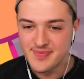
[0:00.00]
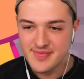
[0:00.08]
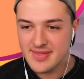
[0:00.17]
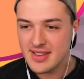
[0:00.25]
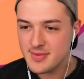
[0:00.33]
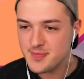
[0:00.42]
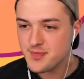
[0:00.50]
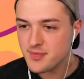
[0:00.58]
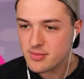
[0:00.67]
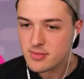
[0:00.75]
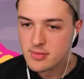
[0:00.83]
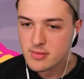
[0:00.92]

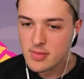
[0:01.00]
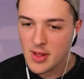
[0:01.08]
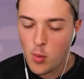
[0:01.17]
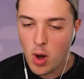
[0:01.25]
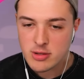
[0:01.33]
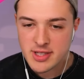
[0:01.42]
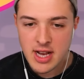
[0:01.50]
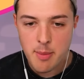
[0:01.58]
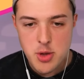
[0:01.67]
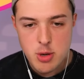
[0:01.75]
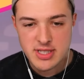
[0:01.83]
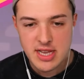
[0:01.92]
Whoa, it's like a
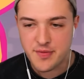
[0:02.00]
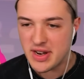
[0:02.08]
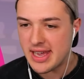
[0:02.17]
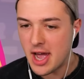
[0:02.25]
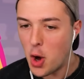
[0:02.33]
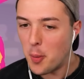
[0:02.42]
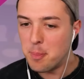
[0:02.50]
music video.